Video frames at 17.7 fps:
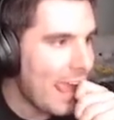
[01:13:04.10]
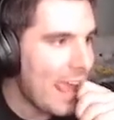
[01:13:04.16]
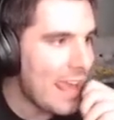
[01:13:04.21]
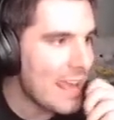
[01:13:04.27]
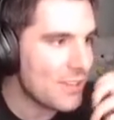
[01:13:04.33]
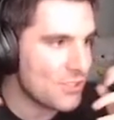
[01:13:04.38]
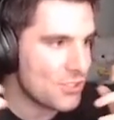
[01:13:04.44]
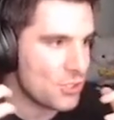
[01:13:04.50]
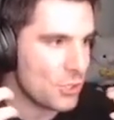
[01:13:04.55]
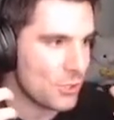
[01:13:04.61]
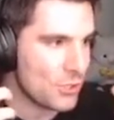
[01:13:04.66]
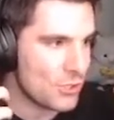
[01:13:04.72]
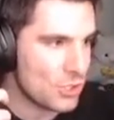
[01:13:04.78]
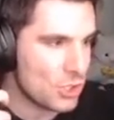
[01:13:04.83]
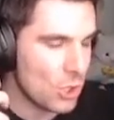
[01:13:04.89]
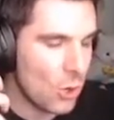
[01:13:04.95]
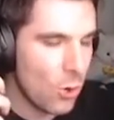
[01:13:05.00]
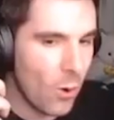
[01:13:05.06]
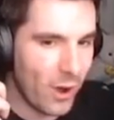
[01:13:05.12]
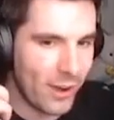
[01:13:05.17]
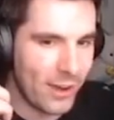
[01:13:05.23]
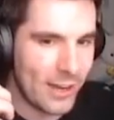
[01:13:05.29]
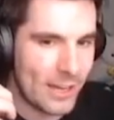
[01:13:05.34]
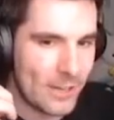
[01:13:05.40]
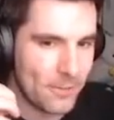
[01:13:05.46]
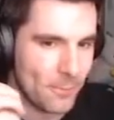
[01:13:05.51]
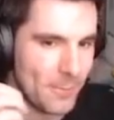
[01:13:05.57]
it's just so
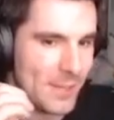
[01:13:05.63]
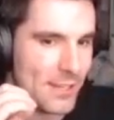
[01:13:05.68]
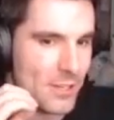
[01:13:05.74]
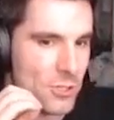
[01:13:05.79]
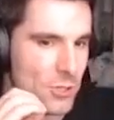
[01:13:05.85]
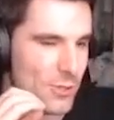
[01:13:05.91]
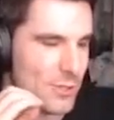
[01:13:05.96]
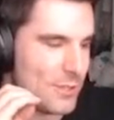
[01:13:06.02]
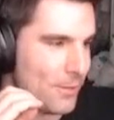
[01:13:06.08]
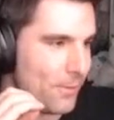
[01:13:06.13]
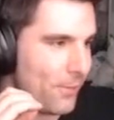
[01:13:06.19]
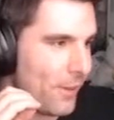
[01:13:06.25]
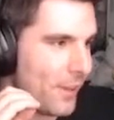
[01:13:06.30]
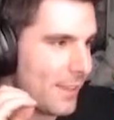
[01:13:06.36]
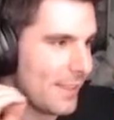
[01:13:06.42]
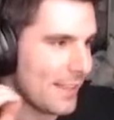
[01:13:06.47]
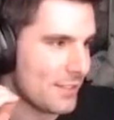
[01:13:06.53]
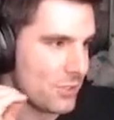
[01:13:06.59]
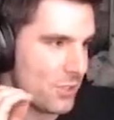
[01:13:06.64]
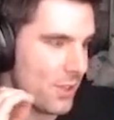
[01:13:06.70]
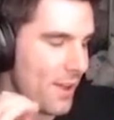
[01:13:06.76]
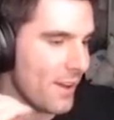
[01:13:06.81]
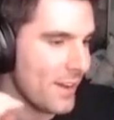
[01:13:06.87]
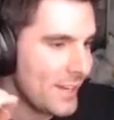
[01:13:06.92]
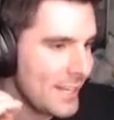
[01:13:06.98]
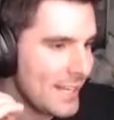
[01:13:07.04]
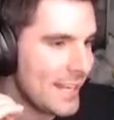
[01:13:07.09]
hard for me to justify that
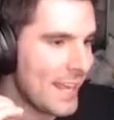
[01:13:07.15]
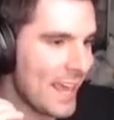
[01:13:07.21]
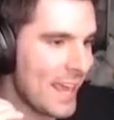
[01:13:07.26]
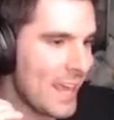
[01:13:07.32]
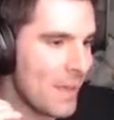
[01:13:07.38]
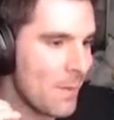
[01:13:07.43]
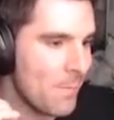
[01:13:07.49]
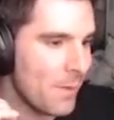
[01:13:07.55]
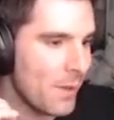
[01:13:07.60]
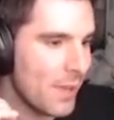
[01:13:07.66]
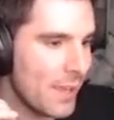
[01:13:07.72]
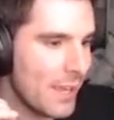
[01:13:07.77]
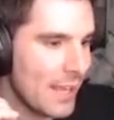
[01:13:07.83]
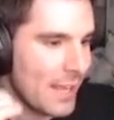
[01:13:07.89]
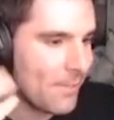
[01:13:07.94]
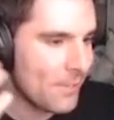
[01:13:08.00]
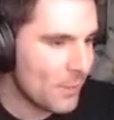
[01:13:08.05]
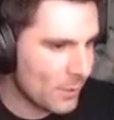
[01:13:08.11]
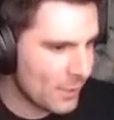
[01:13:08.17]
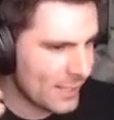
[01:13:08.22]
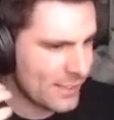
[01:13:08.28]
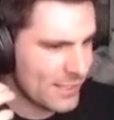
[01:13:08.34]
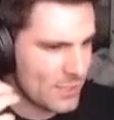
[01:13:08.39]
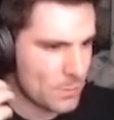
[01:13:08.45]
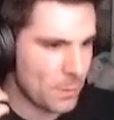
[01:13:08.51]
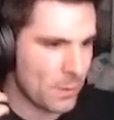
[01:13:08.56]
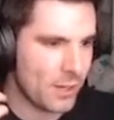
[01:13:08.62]
tiny game, even though, like,
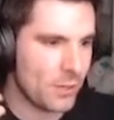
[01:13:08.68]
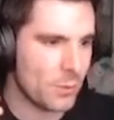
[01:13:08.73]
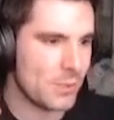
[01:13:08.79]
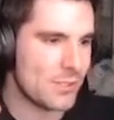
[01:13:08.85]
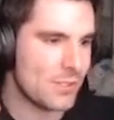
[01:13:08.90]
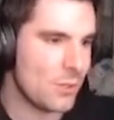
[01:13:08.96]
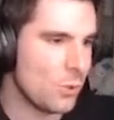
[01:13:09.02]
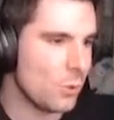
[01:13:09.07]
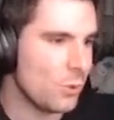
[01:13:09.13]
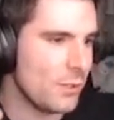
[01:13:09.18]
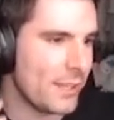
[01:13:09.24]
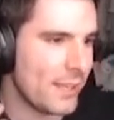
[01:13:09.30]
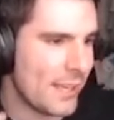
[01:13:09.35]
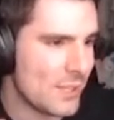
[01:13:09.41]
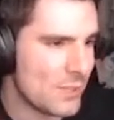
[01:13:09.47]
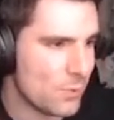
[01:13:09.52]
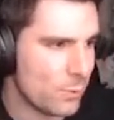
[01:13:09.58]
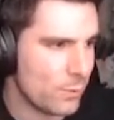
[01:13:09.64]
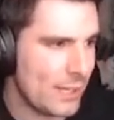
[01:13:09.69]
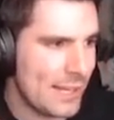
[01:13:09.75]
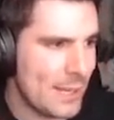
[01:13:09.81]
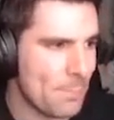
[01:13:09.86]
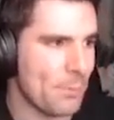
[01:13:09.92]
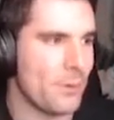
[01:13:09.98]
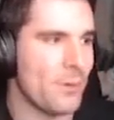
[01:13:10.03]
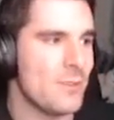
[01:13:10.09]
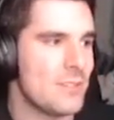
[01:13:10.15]
that's part of what's cool. Like, it's really
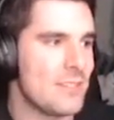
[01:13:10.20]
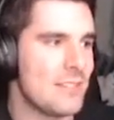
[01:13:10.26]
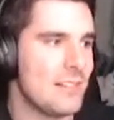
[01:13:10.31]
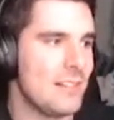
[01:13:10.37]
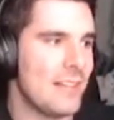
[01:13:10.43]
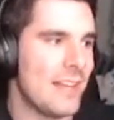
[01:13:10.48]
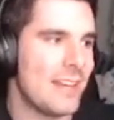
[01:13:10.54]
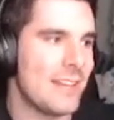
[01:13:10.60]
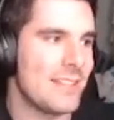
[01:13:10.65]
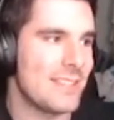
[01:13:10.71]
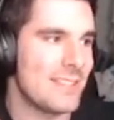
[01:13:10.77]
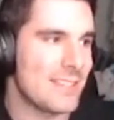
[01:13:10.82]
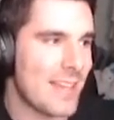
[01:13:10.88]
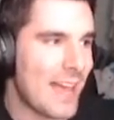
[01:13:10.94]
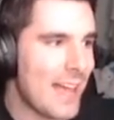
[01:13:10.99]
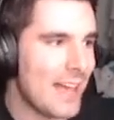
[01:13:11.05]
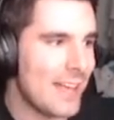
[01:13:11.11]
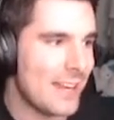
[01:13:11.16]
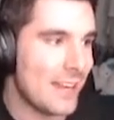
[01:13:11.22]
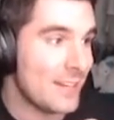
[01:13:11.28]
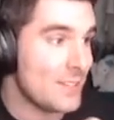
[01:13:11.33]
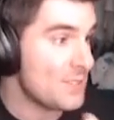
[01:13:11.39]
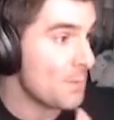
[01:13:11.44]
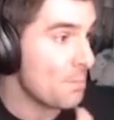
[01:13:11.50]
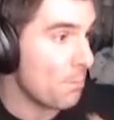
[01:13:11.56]
personal and it's sad and it's